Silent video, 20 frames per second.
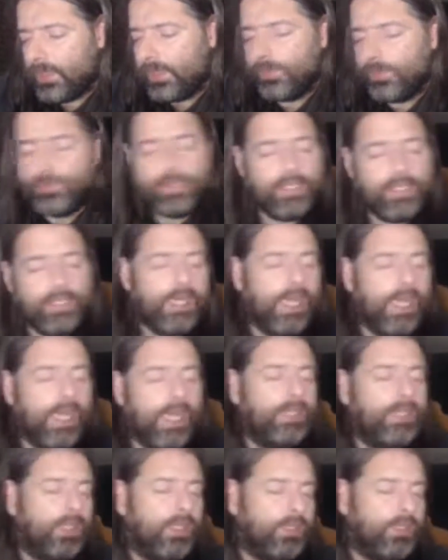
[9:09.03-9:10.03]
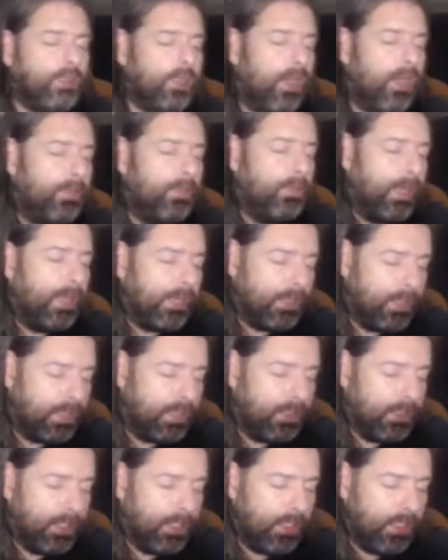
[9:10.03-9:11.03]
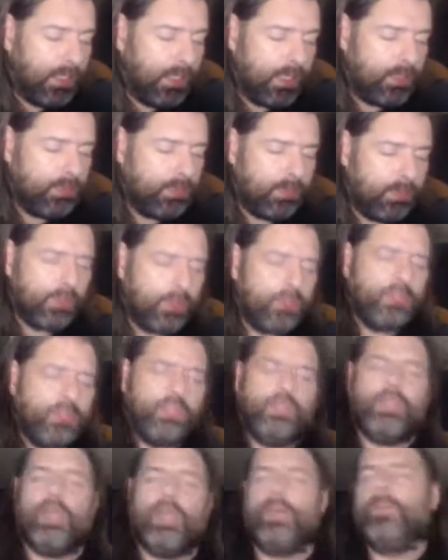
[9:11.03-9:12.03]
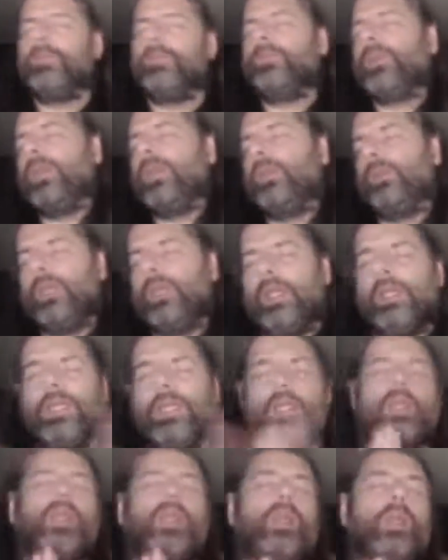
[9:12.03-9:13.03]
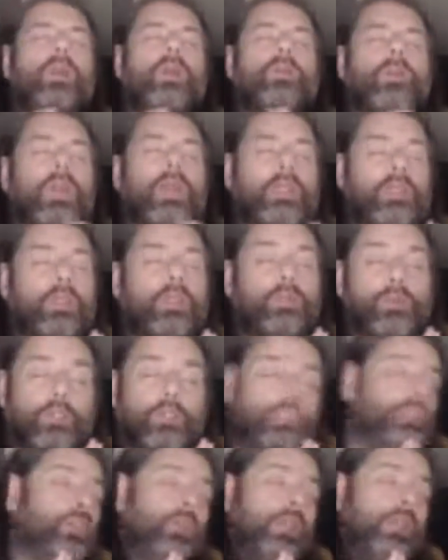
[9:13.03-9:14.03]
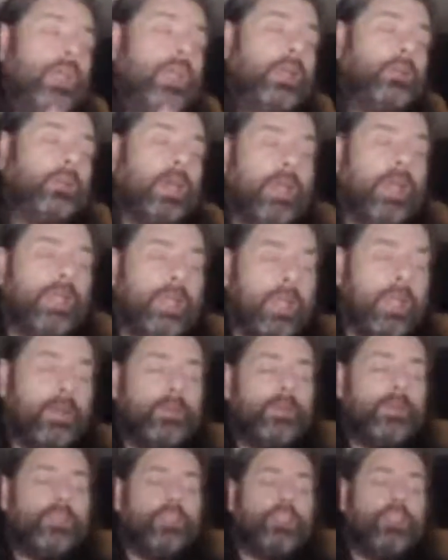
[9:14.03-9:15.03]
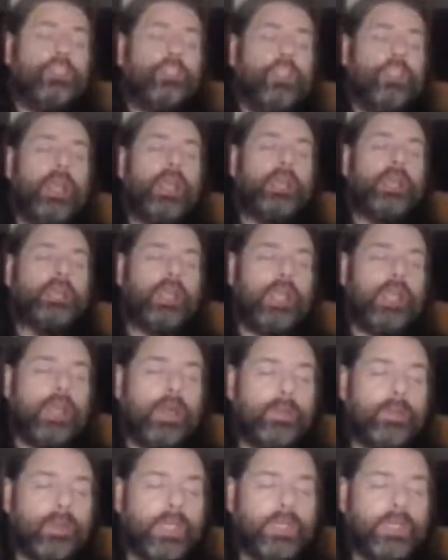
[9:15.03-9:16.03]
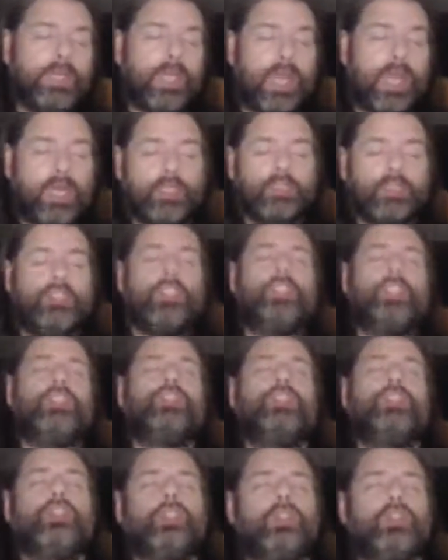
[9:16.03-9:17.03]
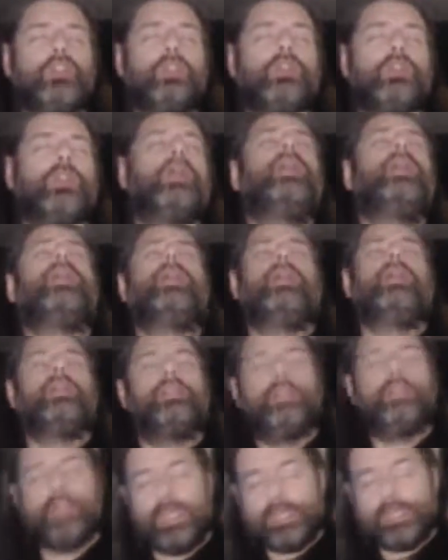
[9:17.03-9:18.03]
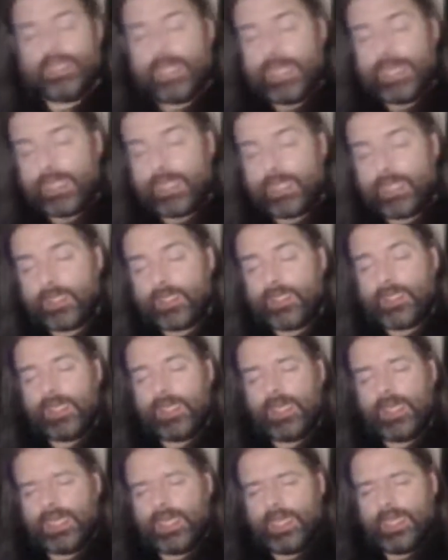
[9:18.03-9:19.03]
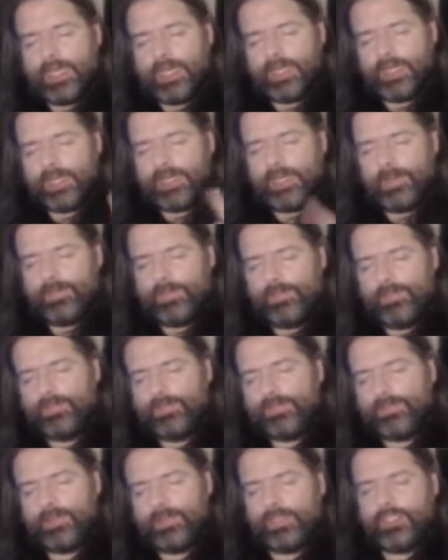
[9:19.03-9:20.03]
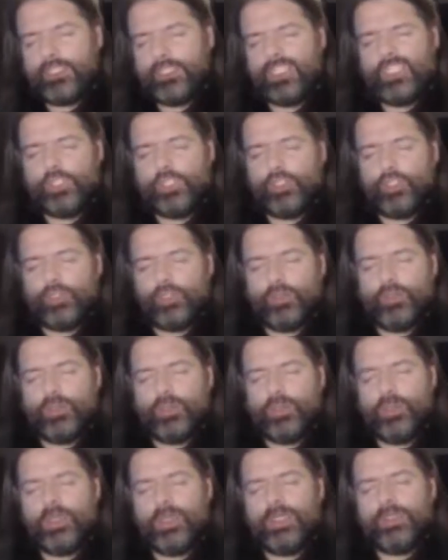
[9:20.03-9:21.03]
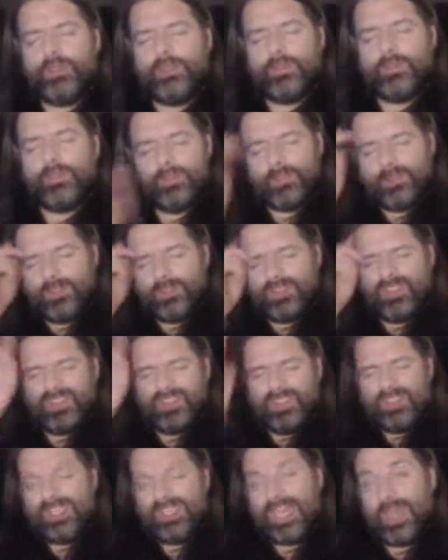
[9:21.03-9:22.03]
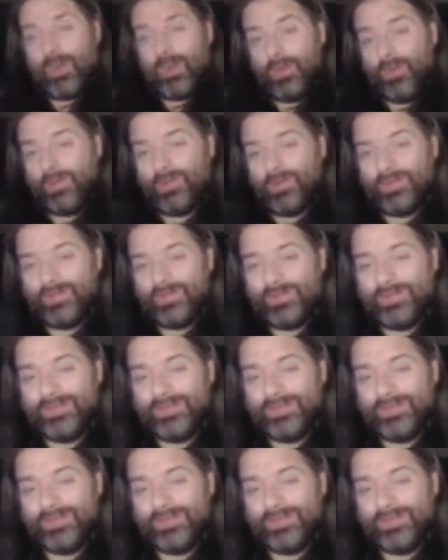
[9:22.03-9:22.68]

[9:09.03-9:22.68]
vk.com/DJ Sports Studio. Anyway, thank you for tuning in. My name is JJ Abbink. I'll see you soon. Take care and see you soon. All right? Ciao.